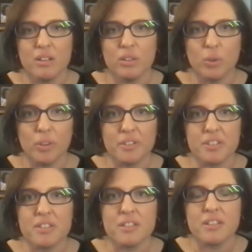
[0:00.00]

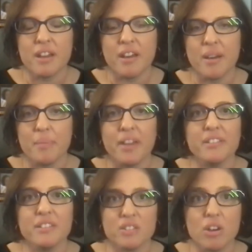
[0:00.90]
loyalty,
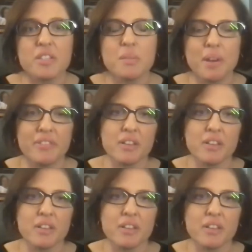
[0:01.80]
and talks about